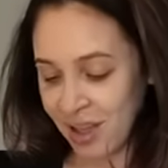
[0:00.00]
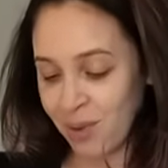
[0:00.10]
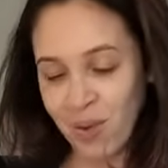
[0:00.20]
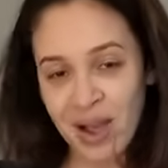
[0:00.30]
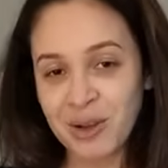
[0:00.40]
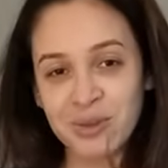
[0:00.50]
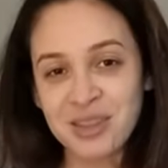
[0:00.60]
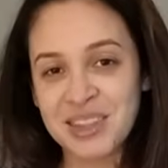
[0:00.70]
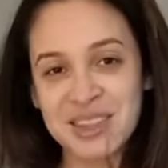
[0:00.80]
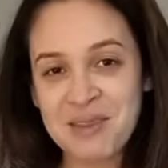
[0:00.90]
like, wow,
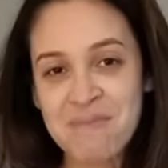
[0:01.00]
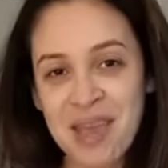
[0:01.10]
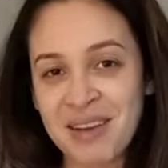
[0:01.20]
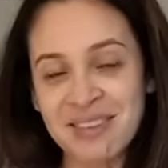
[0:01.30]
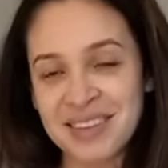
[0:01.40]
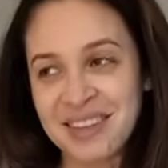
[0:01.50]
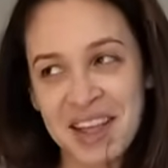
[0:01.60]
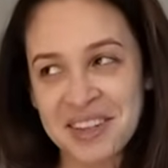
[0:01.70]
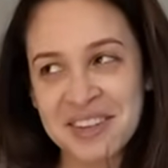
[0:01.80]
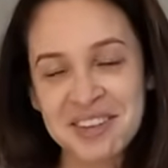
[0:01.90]
Mia is like,
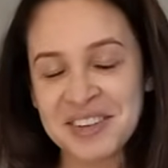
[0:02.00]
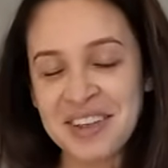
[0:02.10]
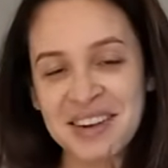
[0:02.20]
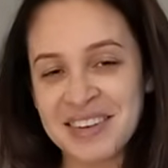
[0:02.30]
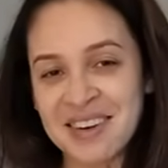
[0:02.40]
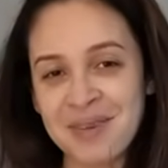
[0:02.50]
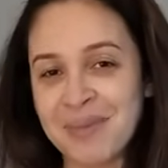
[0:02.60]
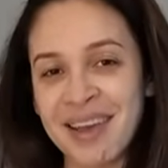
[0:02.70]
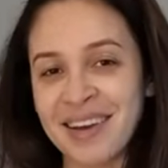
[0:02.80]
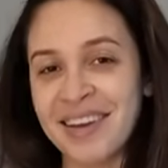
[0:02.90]
it's just Sunny, Danielle,
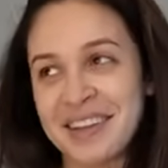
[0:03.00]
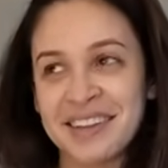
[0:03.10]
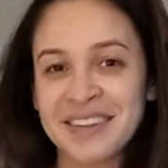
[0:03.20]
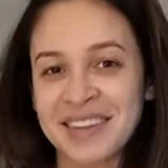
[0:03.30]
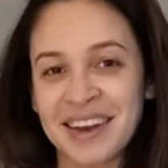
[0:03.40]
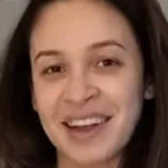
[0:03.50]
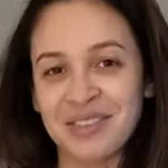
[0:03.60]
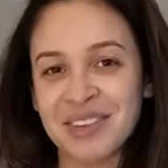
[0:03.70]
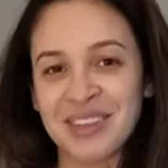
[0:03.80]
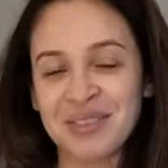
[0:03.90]
Mia. This is our life,
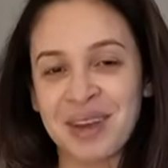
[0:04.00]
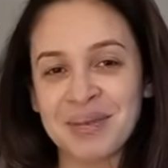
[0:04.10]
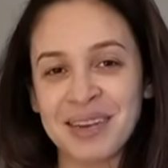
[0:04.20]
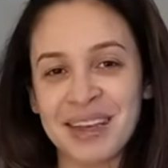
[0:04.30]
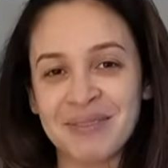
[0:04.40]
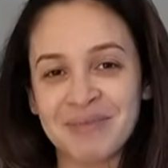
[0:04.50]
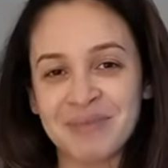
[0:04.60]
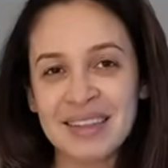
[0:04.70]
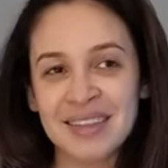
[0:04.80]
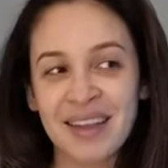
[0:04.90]
this is our family.
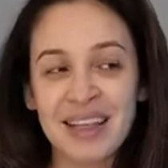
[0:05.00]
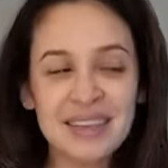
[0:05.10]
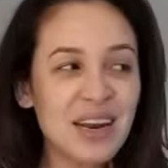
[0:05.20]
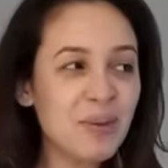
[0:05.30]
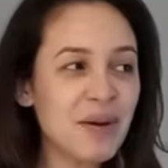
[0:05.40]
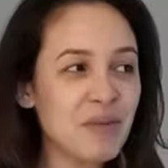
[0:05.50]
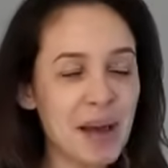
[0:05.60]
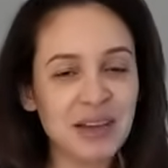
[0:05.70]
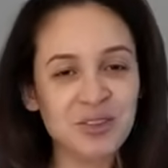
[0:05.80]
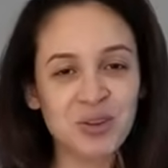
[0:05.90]
So that's a little bit of a
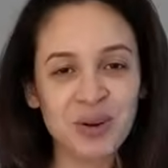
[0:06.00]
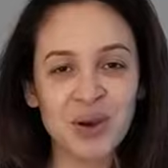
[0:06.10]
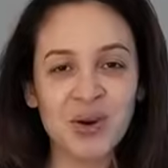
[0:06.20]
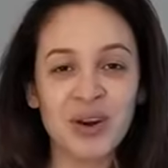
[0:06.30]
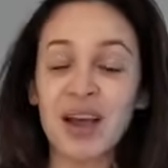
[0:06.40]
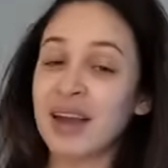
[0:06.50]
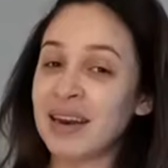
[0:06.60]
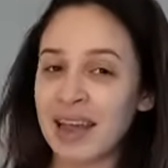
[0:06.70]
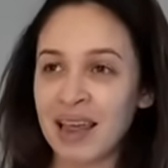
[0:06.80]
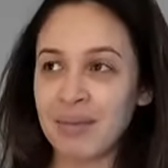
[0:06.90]
backstory on her
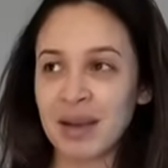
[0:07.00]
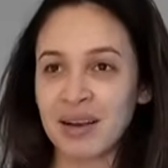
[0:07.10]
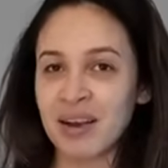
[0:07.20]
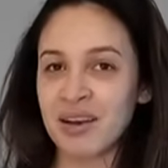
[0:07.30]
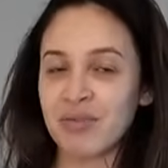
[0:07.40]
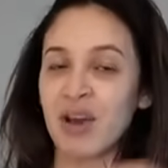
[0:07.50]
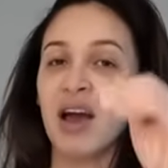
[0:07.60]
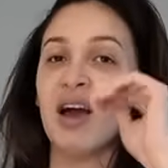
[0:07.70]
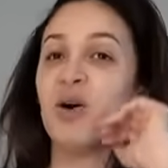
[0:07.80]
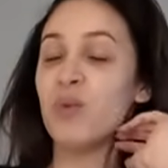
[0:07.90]
name and kind of
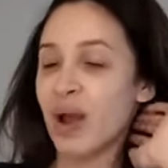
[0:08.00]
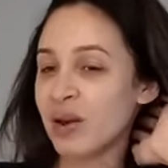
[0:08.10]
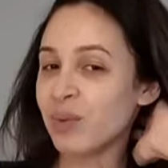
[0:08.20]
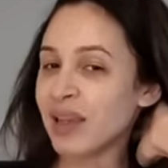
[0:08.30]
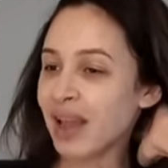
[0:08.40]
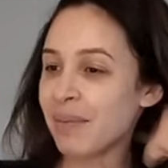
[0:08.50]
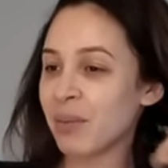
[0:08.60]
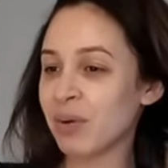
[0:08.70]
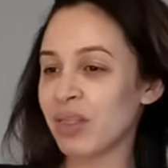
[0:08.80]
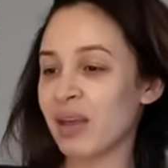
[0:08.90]
when we came
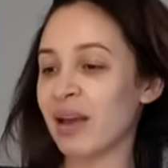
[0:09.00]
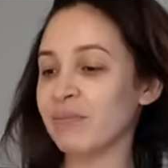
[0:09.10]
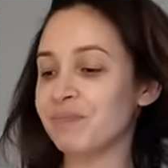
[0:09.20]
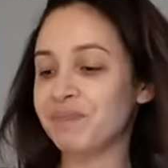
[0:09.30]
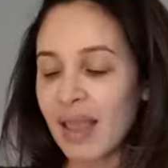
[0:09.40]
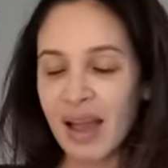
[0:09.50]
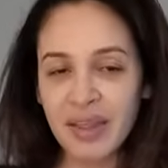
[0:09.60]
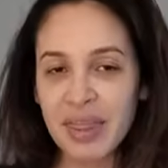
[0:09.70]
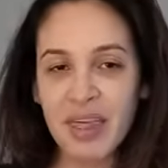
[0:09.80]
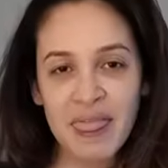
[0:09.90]
up with it.
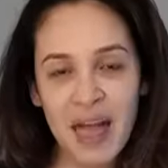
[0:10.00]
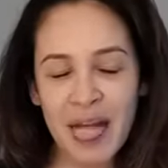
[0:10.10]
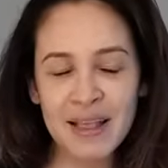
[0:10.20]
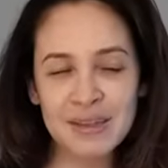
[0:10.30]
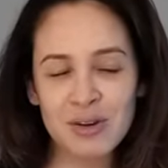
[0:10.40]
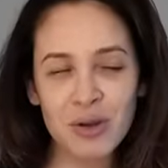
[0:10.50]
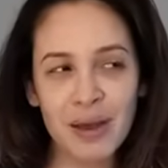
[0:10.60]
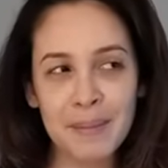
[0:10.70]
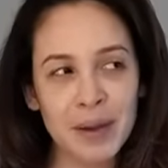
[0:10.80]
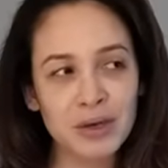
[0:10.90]
Other than that, there's not
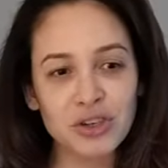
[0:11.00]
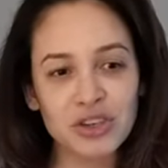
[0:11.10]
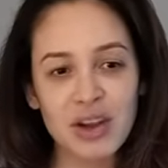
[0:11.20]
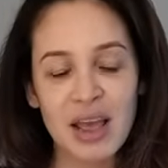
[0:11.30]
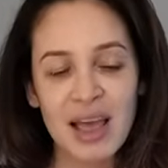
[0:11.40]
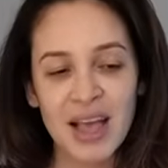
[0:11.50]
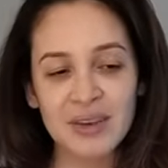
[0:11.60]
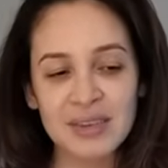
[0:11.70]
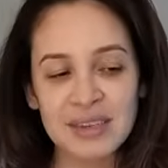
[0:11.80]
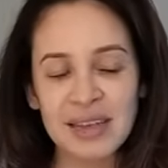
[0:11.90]
that much else
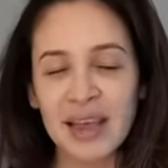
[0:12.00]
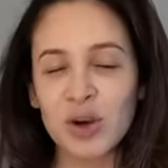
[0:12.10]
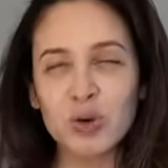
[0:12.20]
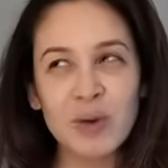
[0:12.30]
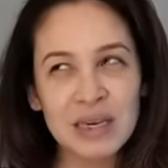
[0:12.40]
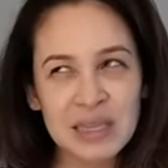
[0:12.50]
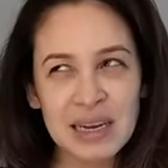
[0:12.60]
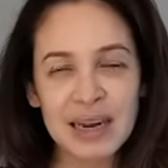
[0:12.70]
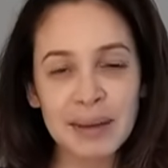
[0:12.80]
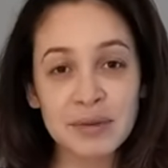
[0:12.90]
to say. Already the
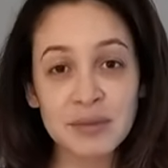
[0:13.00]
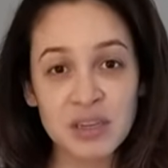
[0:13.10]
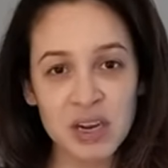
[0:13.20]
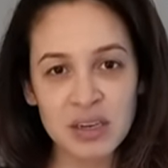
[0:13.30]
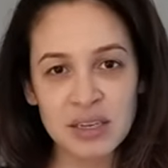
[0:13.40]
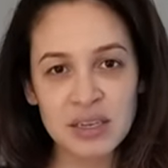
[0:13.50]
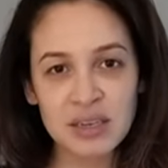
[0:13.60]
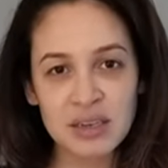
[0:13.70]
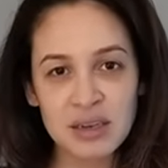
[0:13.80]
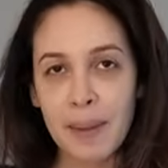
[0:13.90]
nicknames have started.
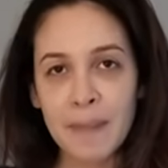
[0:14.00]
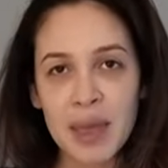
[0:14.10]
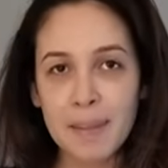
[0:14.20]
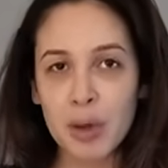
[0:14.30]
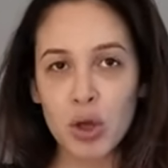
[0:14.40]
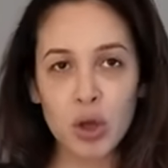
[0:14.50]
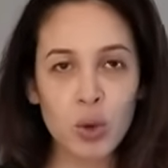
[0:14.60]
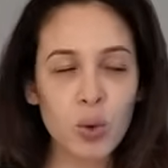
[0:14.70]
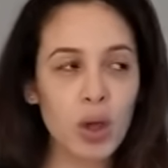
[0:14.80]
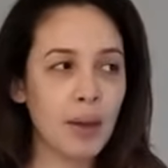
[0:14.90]
Mia
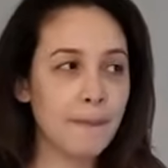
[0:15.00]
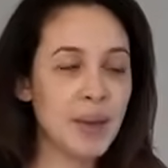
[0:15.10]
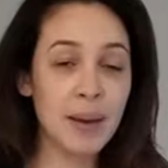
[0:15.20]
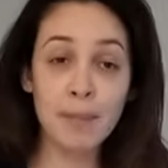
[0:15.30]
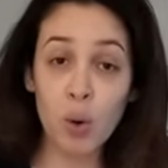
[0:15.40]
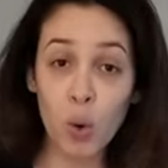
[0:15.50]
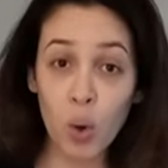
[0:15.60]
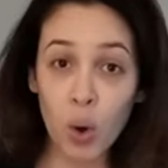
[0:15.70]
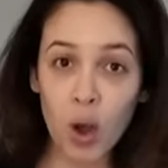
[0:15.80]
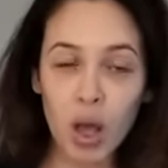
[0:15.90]
Moo, Mia Moore,